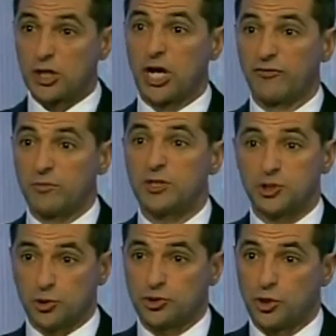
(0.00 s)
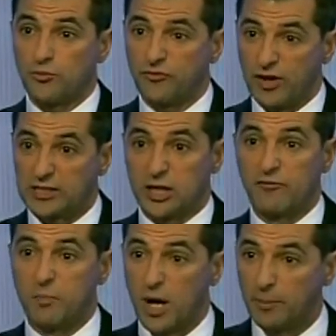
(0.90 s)
The government short-term fix
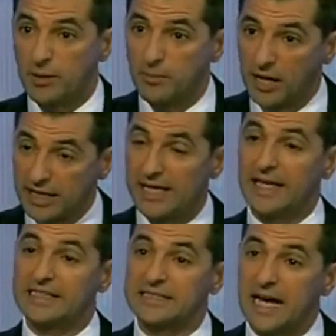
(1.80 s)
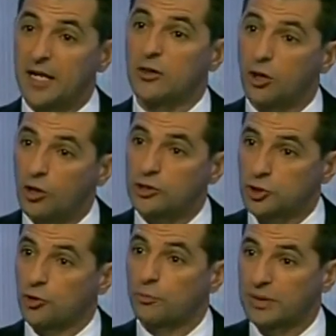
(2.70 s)
of pumping money is not a
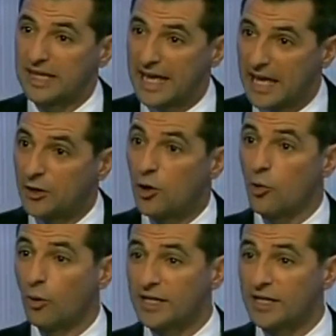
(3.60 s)
long-term plan.